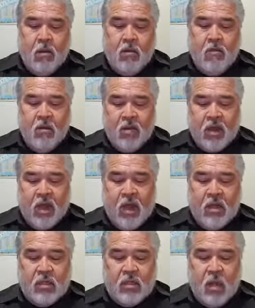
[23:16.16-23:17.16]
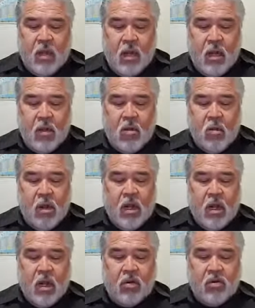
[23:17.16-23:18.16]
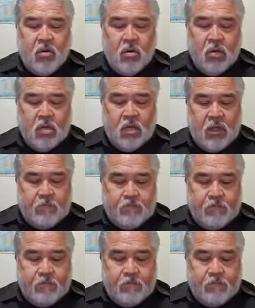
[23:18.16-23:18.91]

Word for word: for kings and all who are in authority,